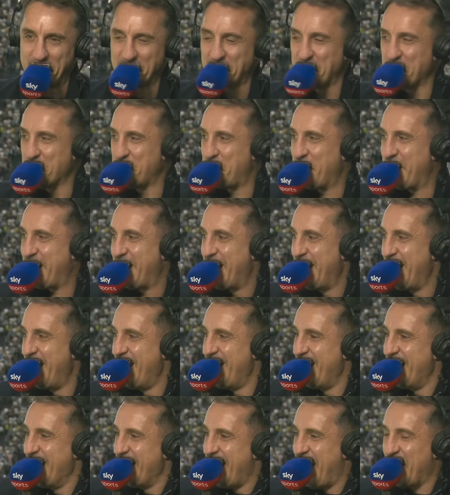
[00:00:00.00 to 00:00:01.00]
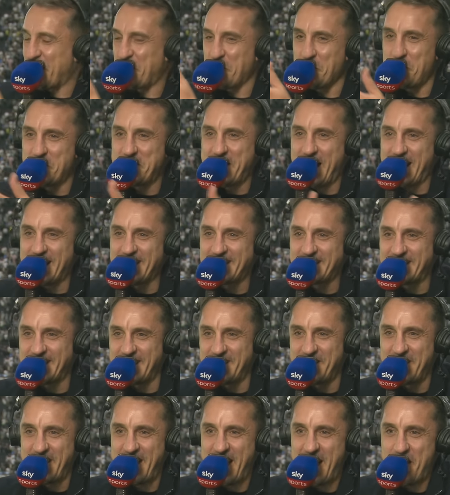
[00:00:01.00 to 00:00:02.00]
I should be, I should be dancing
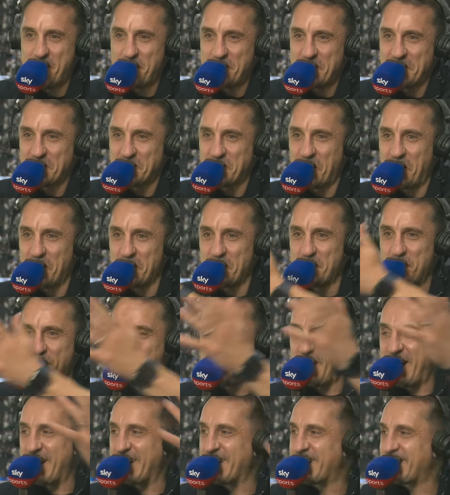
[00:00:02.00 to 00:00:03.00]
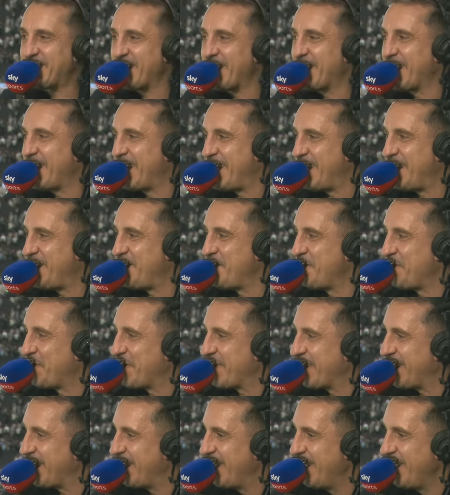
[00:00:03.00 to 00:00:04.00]
in the air with the Tottenham fans singing
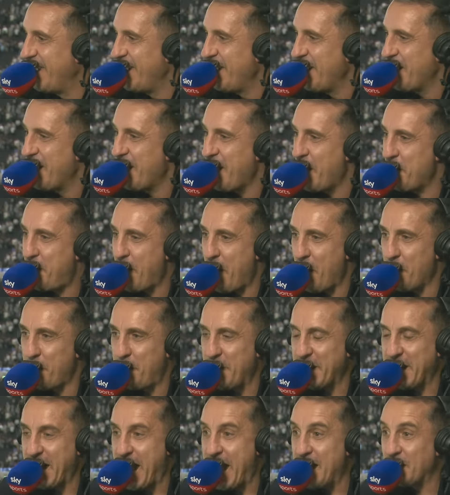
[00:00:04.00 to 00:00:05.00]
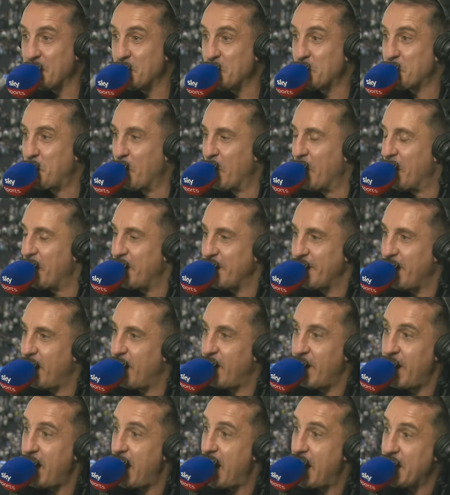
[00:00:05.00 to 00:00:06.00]
about Big Ange, but
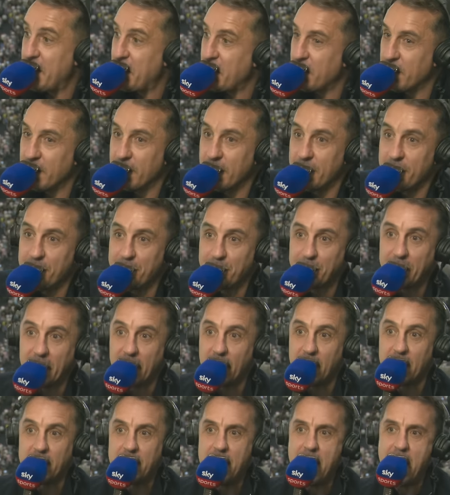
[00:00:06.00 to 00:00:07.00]
it's uh, a first you, for everything.